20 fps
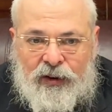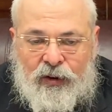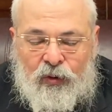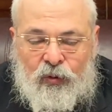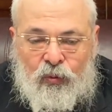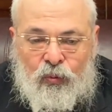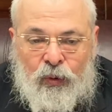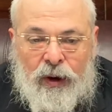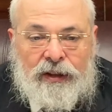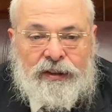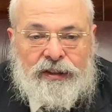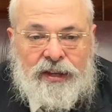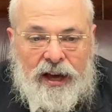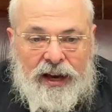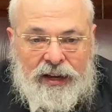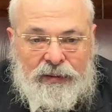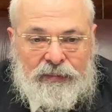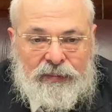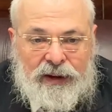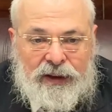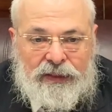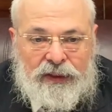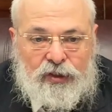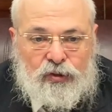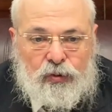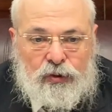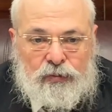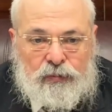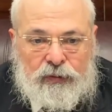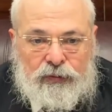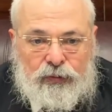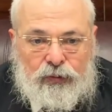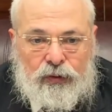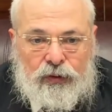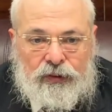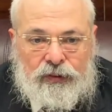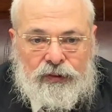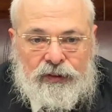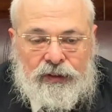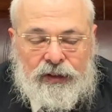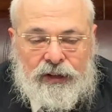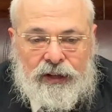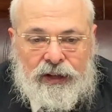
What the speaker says: one time, and this was before